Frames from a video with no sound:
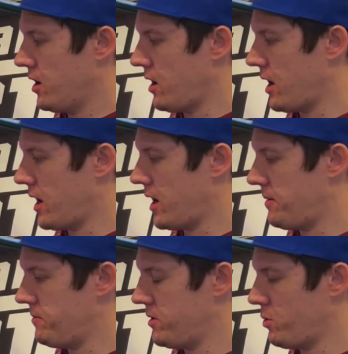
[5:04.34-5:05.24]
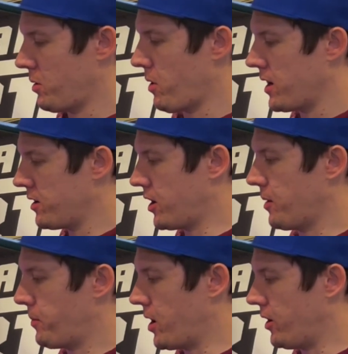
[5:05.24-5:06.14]
you unwind it on
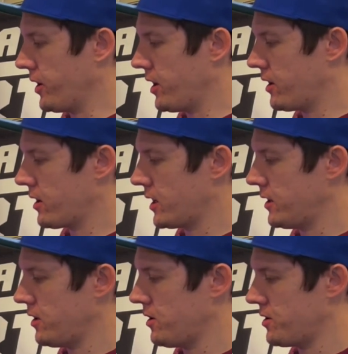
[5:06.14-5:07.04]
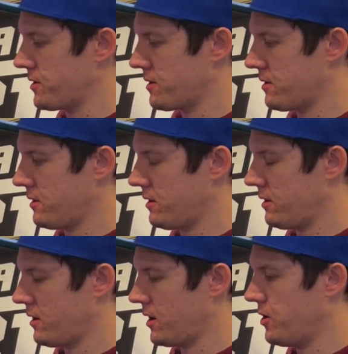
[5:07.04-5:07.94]
a ball here, and then you just
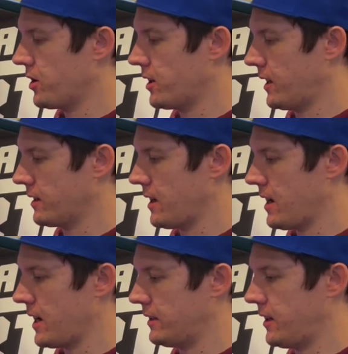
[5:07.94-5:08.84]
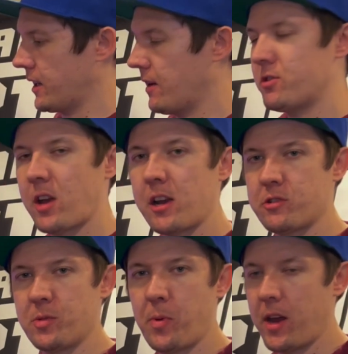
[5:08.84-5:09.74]
unhook it like that, and then it gives you
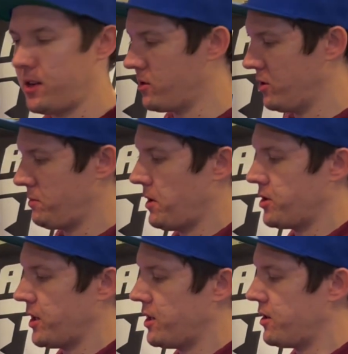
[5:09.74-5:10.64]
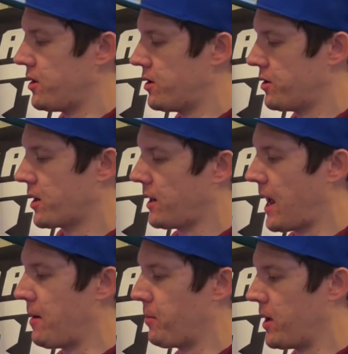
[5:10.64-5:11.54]
extra space. So it's much easier to
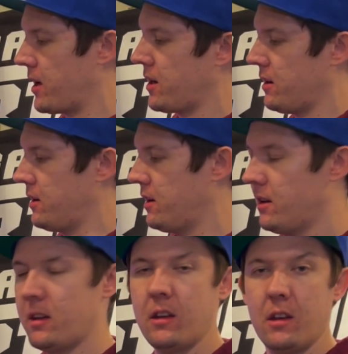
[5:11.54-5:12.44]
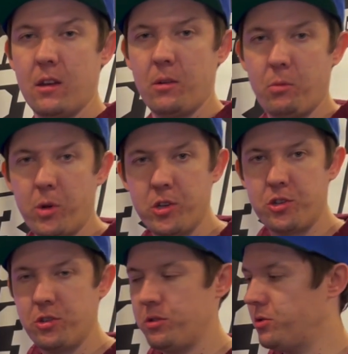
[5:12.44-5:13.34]
clamp in
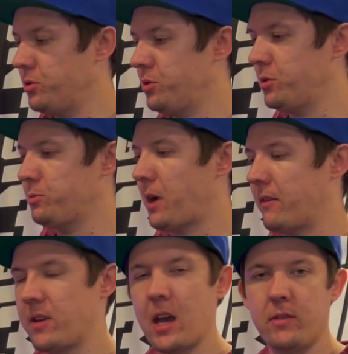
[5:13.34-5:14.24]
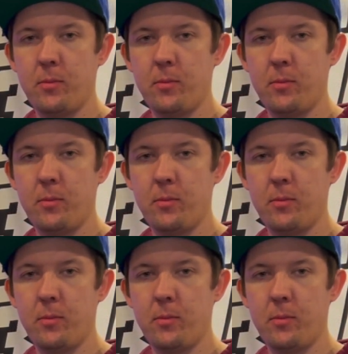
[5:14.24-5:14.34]
once you have a heavy